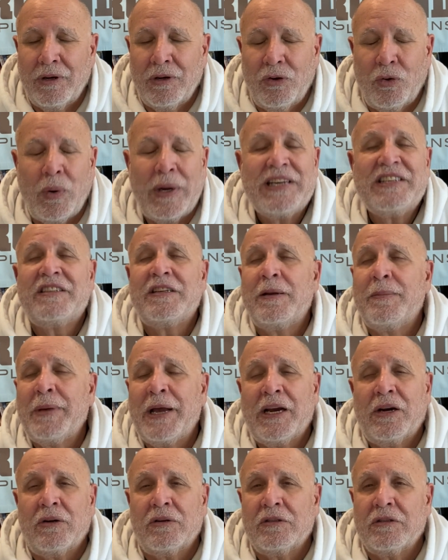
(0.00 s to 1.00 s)
crazy
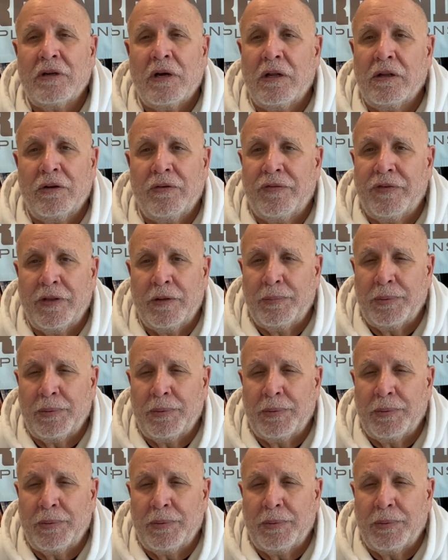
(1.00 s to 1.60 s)
makers all over the